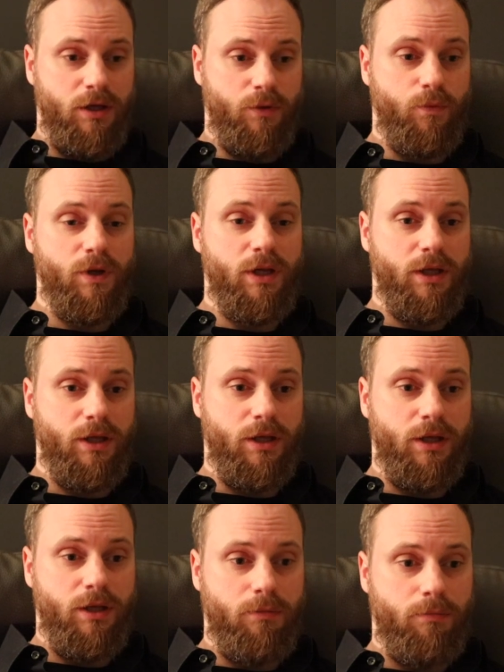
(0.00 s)
He
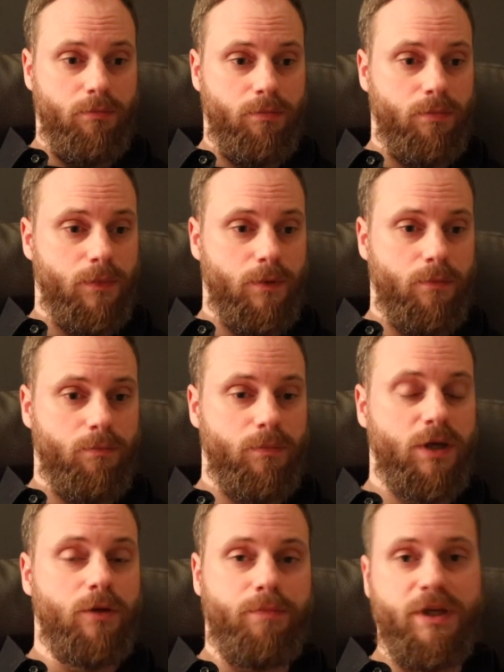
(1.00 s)
really made a